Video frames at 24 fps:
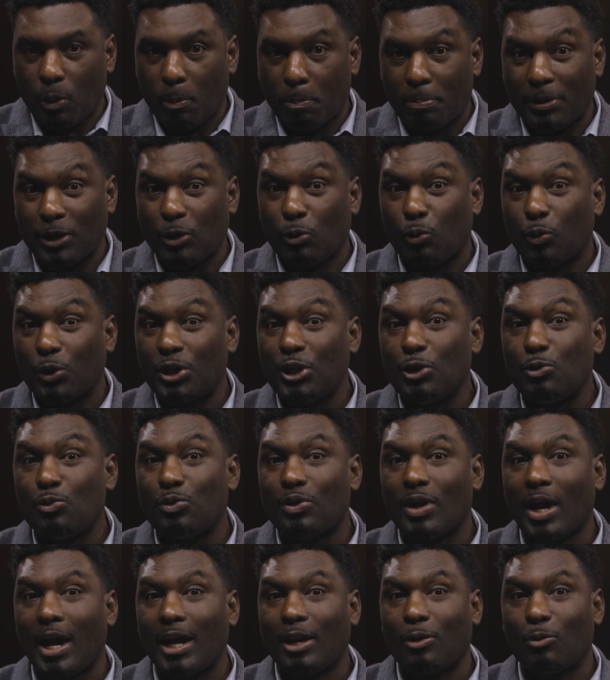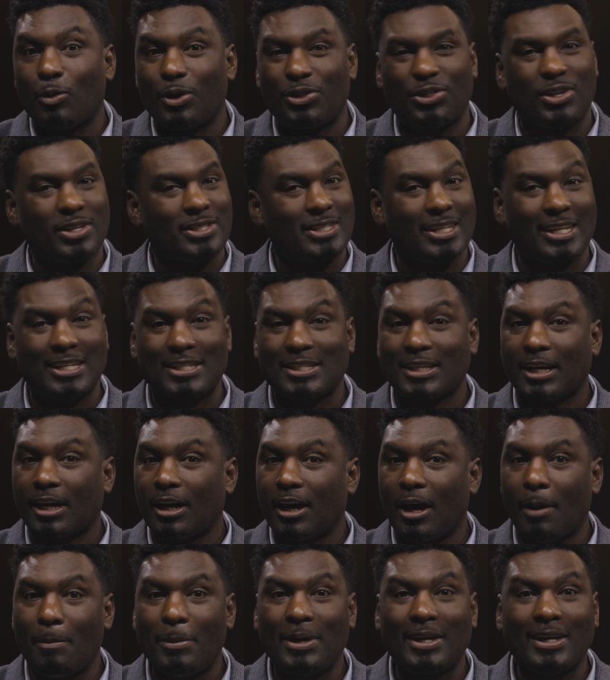be reunited with us and is
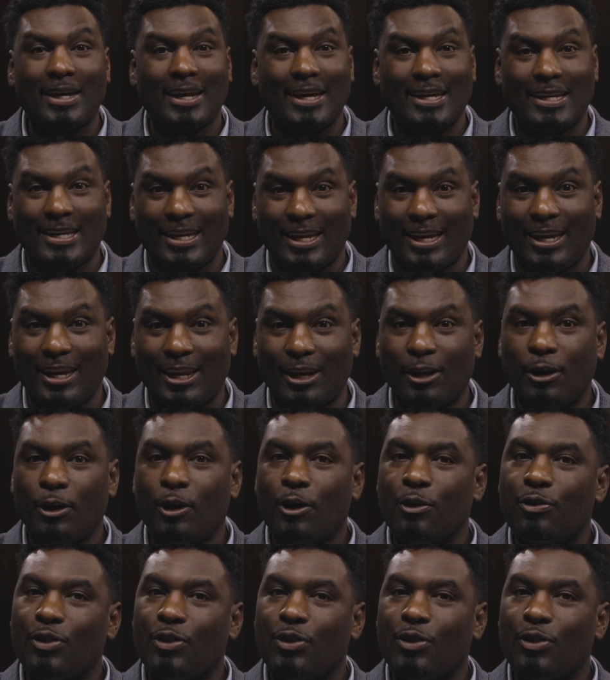coming again,